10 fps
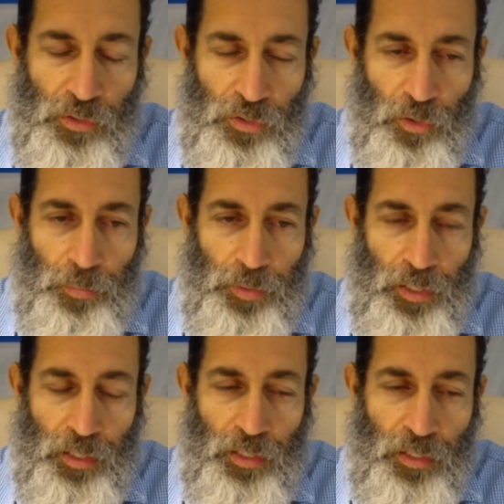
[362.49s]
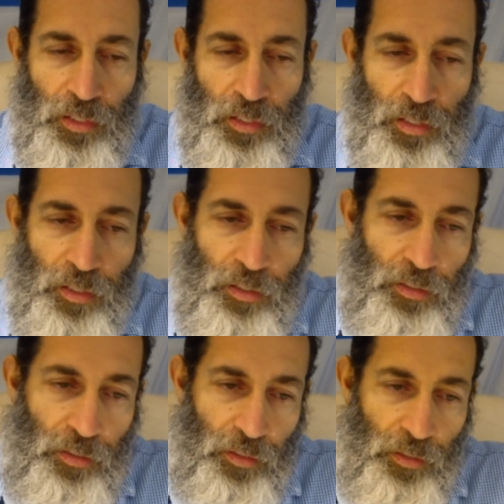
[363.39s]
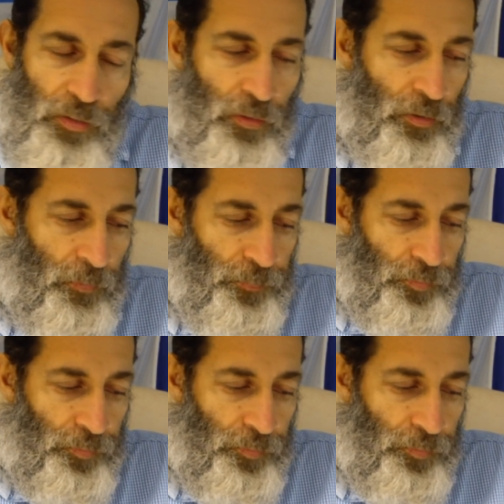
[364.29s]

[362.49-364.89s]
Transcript: so big, uh, the